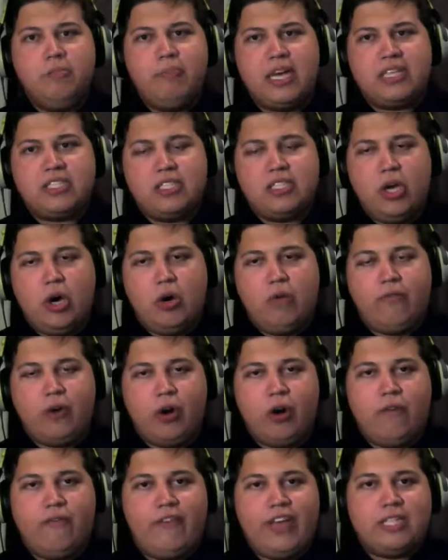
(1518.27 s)
known for her
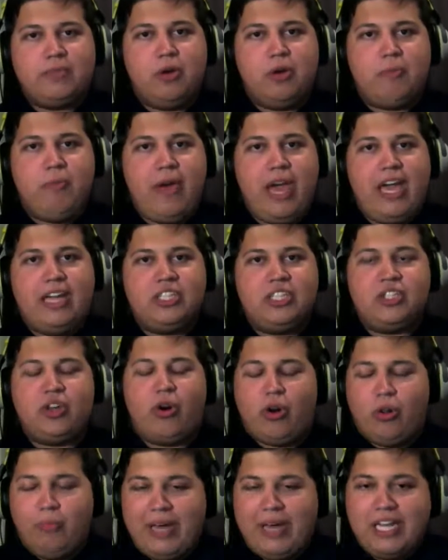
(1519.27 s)
Facebook page, Turtle
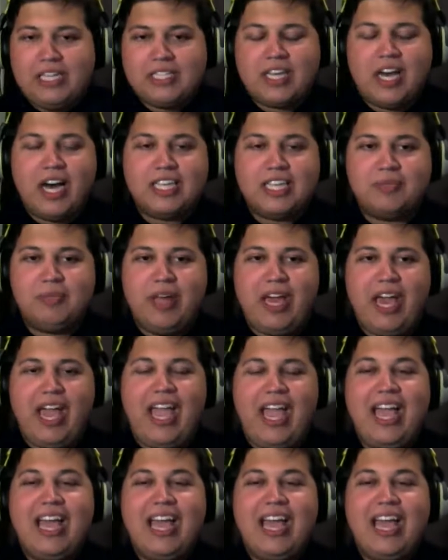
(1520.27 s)
Bunny's Cosplay.